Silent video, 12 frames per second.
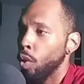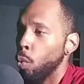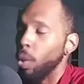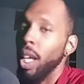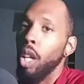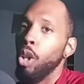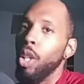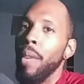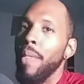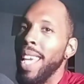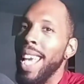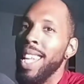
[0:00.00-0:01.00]
without her
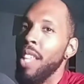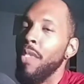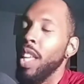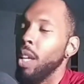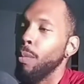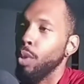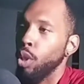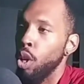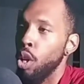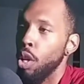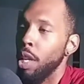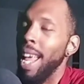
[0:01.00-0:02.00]
giving anything in
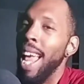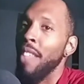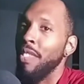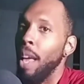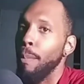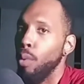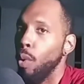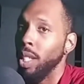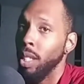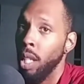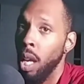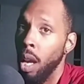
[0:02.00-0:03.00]
return at that point in
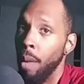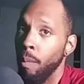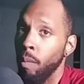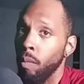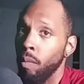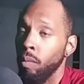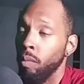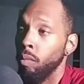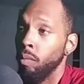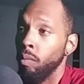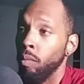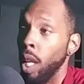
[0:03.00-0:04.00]
time.
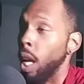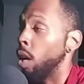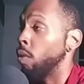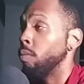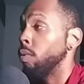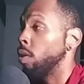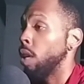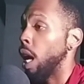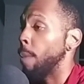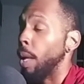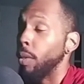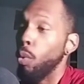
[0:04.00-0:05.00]
Now,
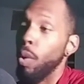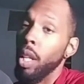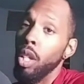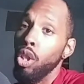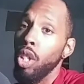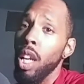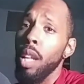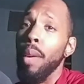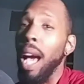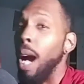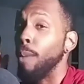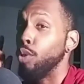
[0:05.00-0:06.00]
I'm not throwing any shade,
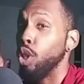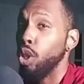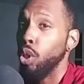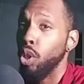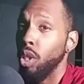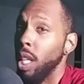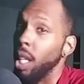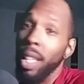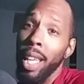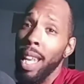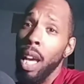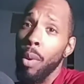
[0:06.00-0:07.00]
I'm just telling
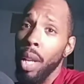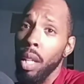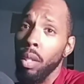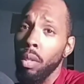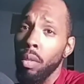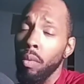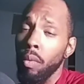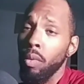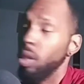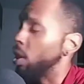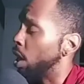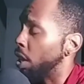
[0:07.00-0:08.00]
it how it is.
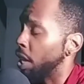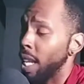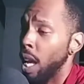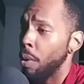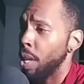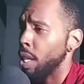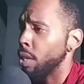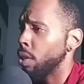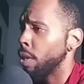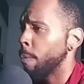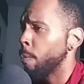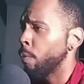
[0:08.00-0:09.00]
Just telling it how it is.